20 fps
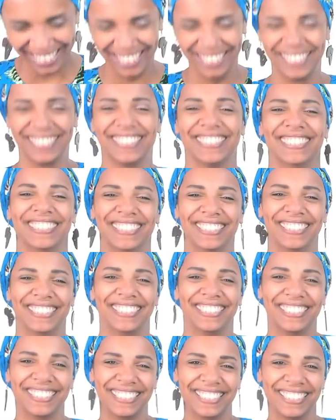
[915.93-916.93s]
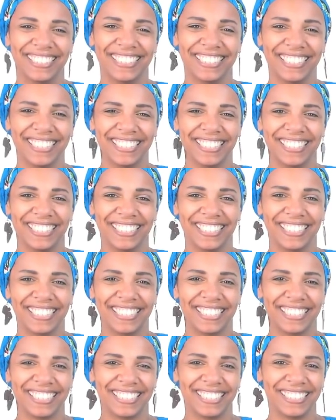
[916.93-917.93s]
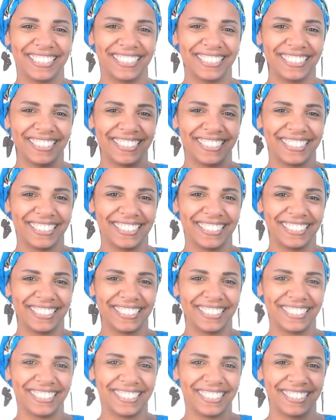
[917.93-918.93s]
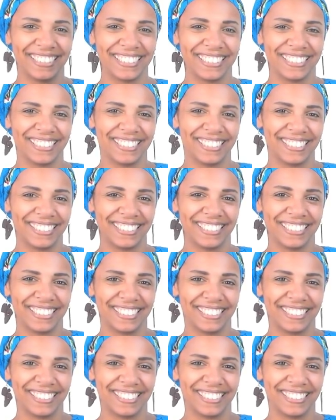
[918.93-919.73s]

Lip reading: This person isn't speaking.